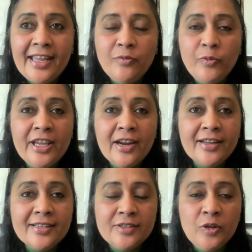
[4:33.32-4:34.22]
we are
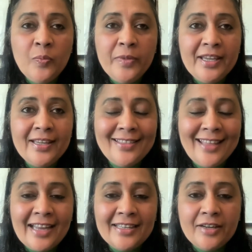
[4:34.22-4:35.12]
assuming
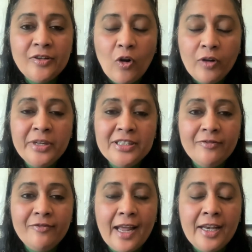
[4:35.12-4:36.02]
that the
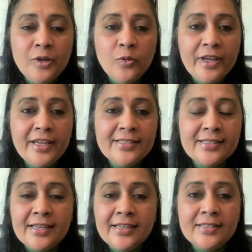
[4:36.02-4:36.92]
normative value
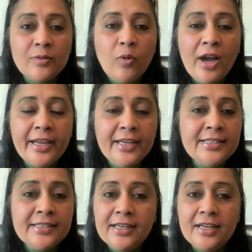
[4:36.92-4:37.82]
is a
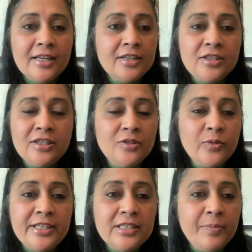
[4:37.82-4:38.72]
white
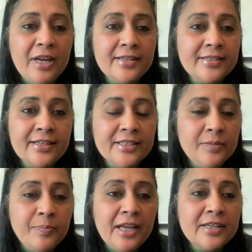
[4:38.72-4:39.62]
20 plus,
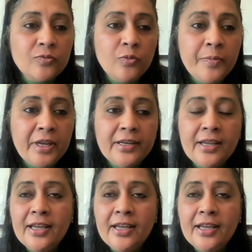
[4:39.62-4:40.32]
30 plus woman.